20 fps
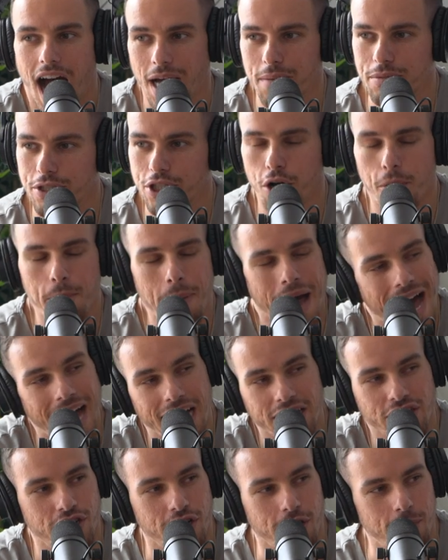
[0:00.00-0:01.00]
I'm so
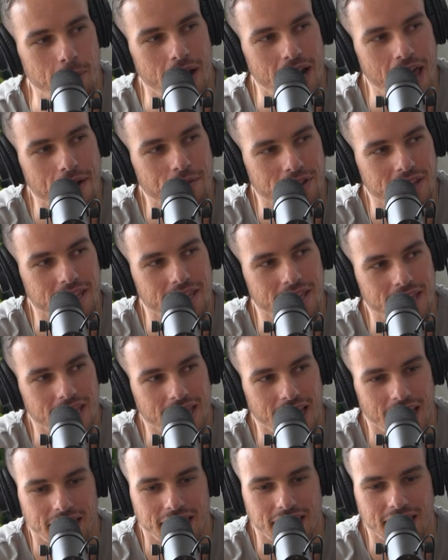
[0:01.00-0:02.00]
passionate about everything,
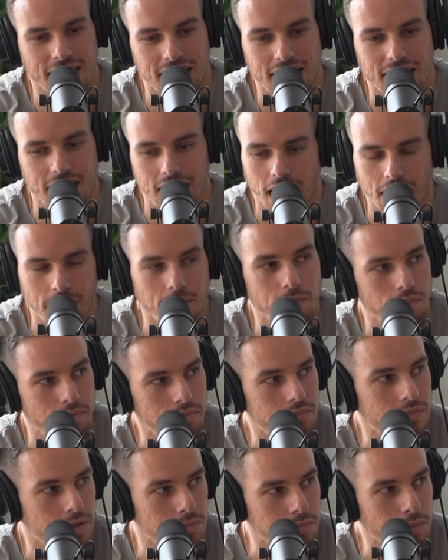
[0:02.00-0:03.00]
like kind of
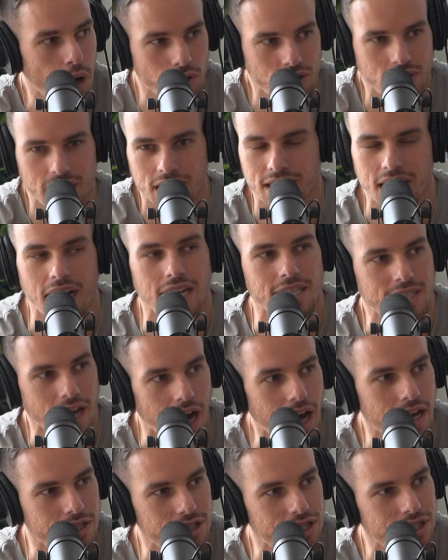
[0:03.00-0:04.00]
most things that I
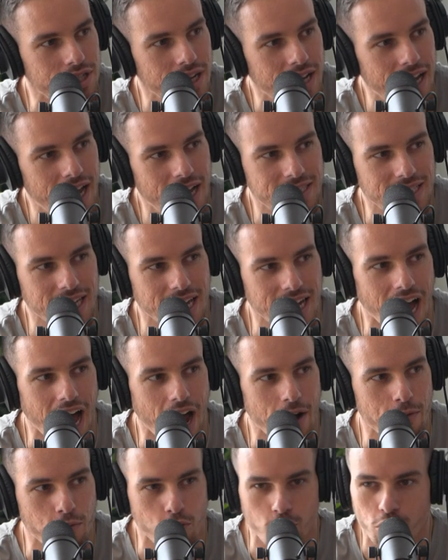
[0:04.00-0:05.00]
touch it's like
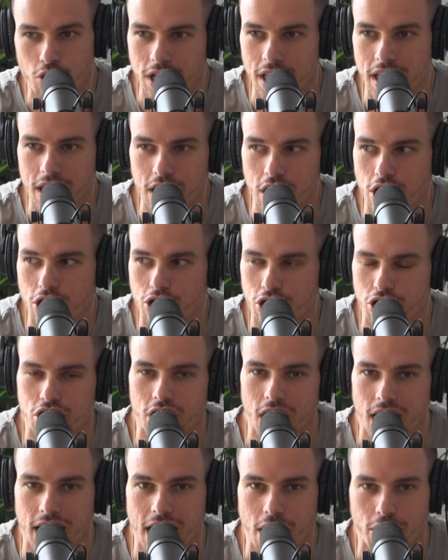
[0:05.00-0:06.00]
I really just
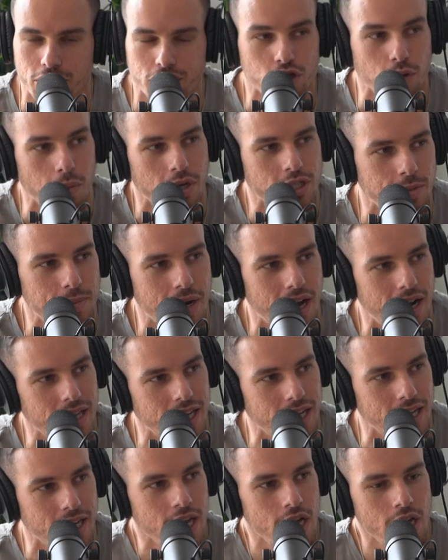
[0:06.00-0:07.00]
care so much about it.
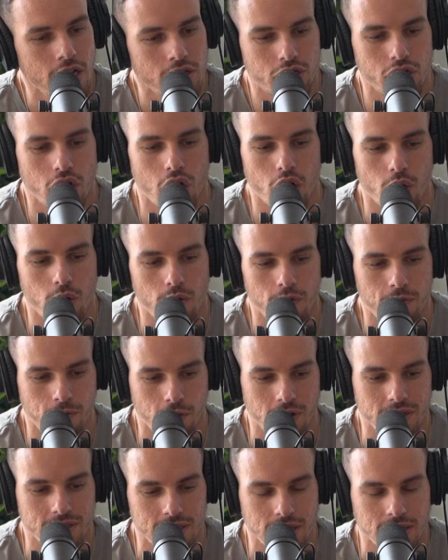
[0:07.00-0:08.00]
Like, so
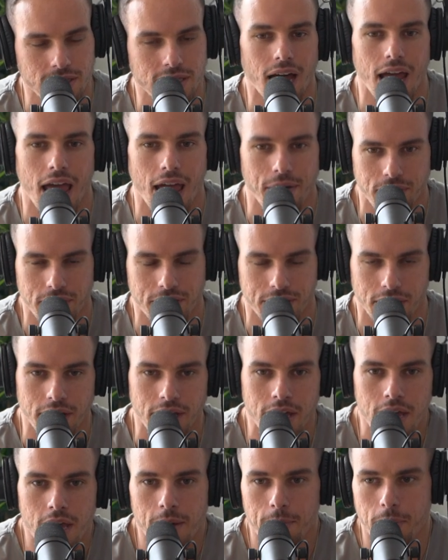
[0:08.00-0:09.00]
for instance, not
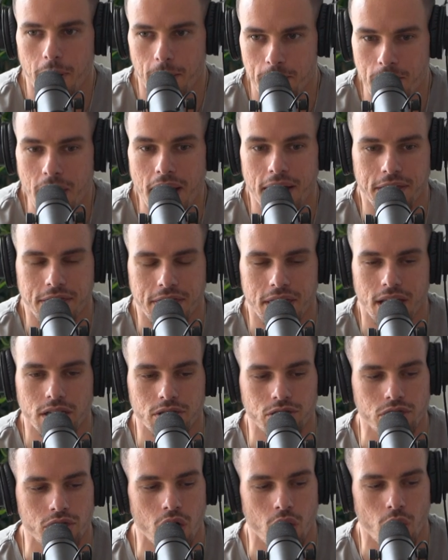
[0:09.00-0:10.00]
everything, but many
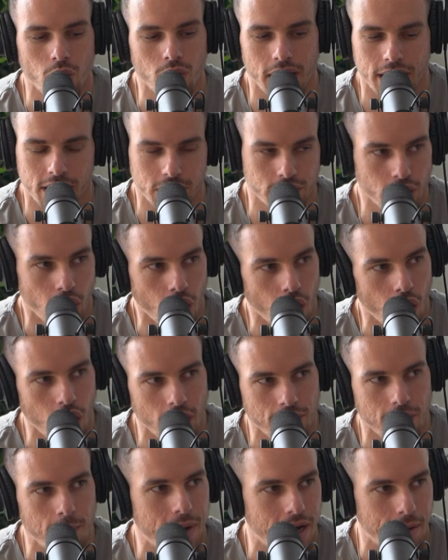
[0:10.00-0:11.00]
things. So like guitar,
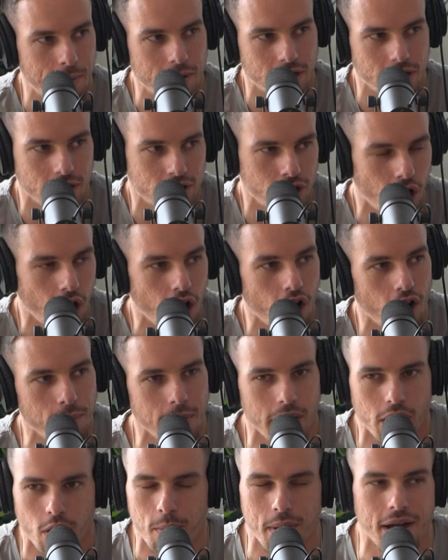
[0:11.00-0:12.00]
if I pick up a guitar, I'm
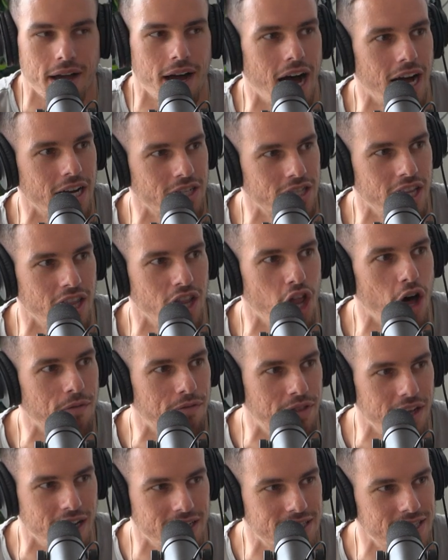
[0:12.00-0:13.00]
like, oh my gosh, I
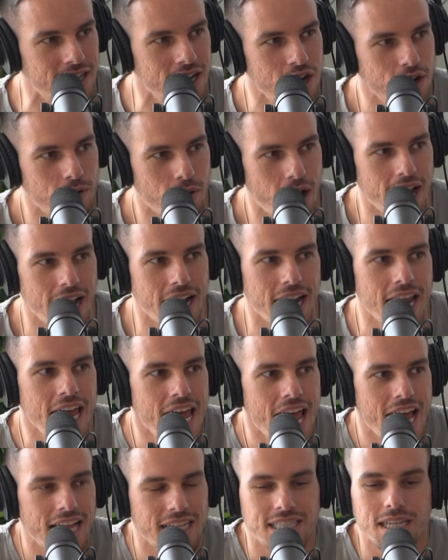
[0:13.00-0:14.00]
love this, right? And
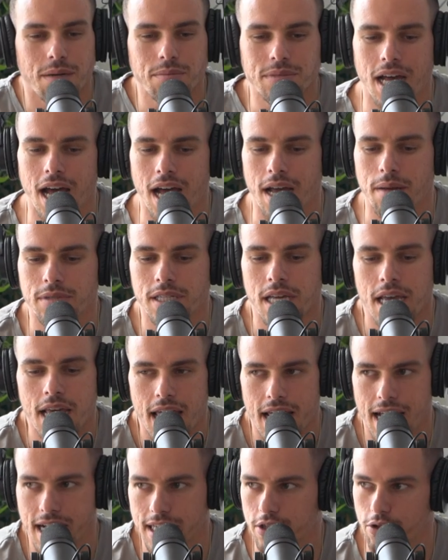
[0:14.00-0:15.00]
and sometimes
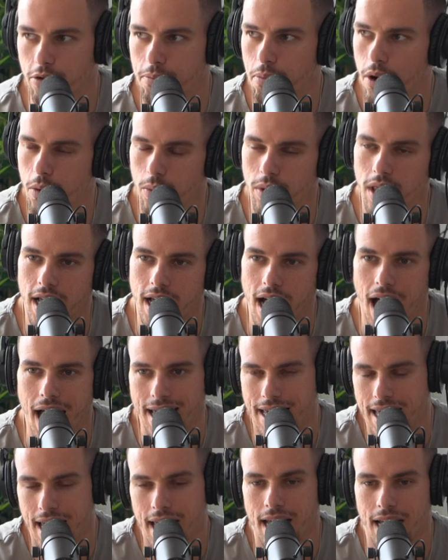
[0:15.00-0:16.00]
it gets to a point where like I
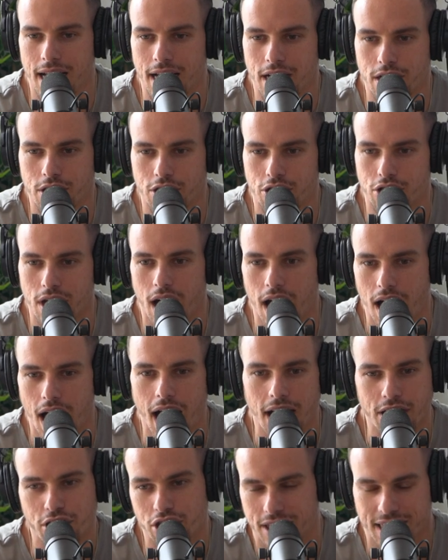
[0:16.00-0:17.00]
can't,
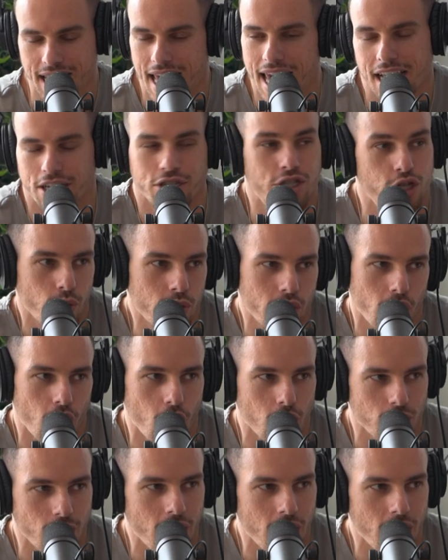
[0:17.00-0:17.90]
I just can't do it all,